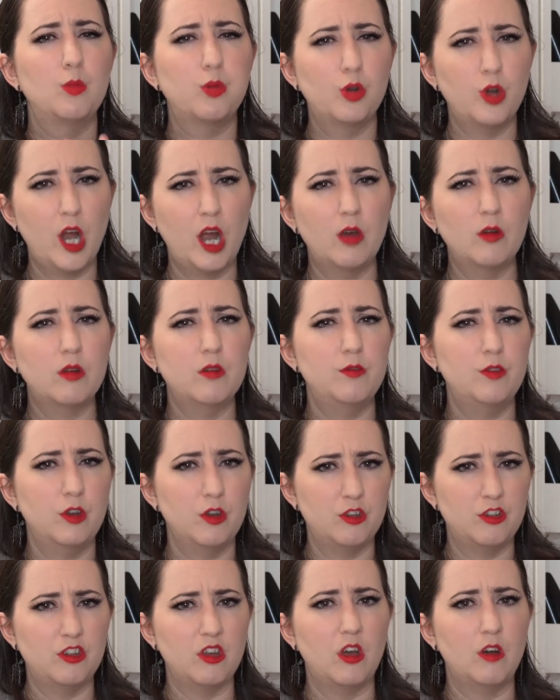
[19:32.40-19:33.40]
proud of
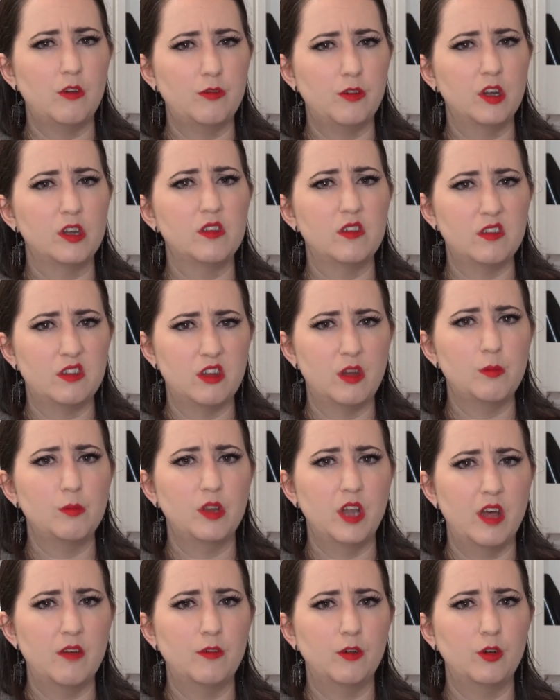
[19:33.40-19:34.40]
yourself on
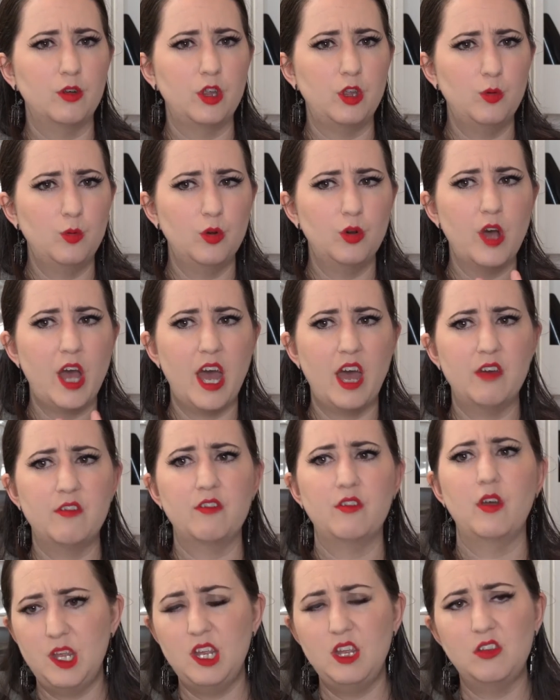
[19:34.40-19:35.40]
some level you will
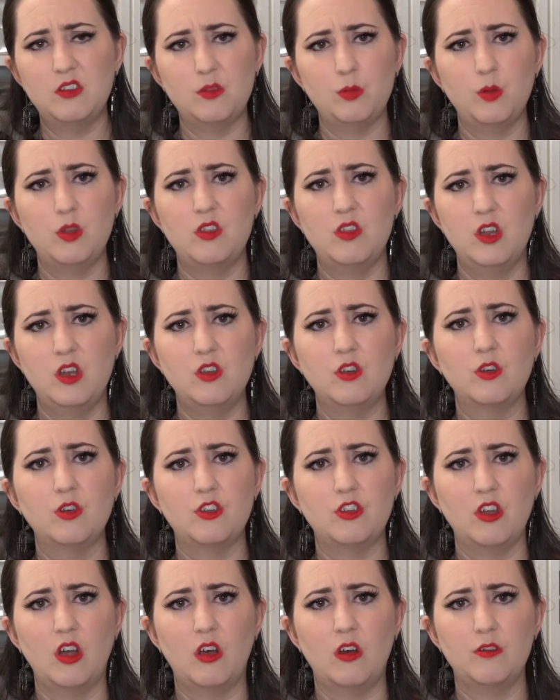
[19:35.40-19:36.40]
have peace within
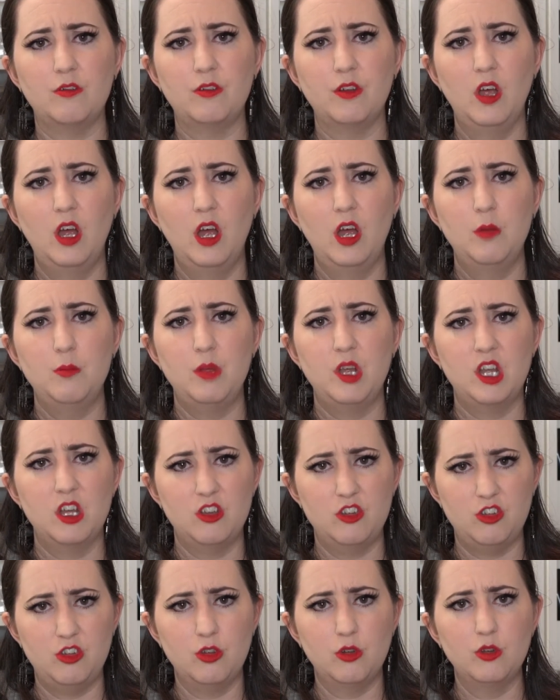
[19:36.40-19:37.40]
yourself
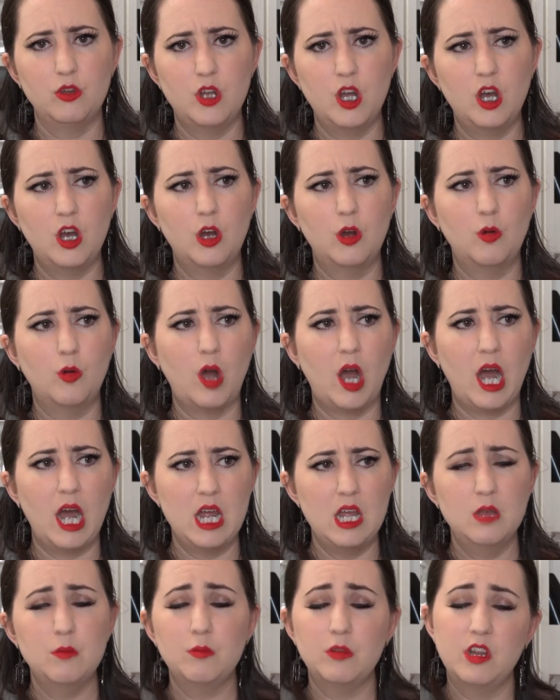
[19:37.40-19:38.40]
because you'll know
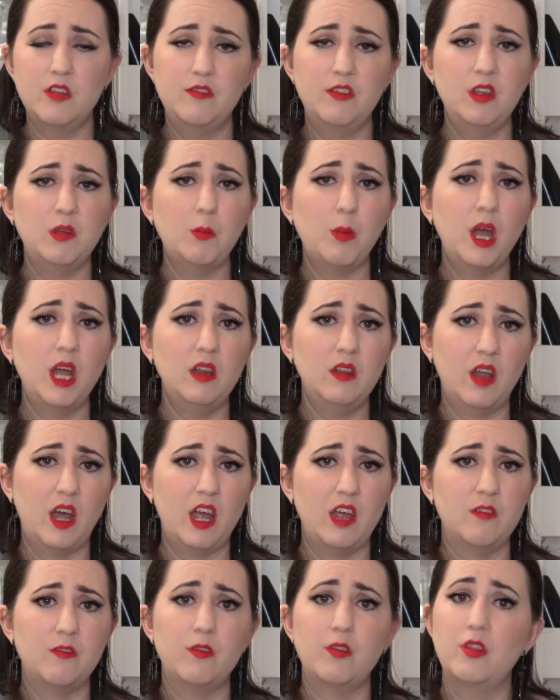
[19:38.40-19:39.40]
I am living my
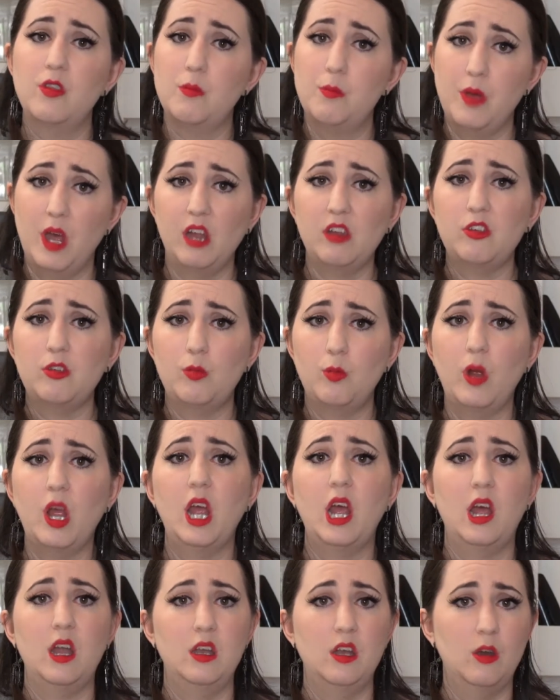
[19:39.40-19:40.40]
life the best
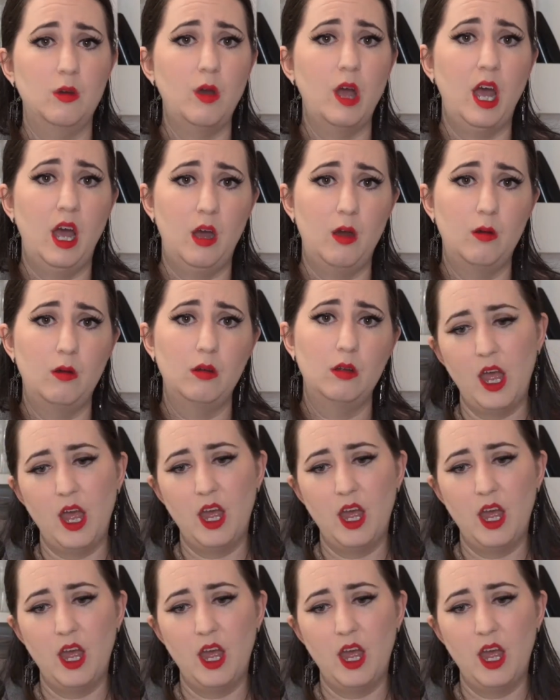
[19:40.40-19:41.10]
way I know how.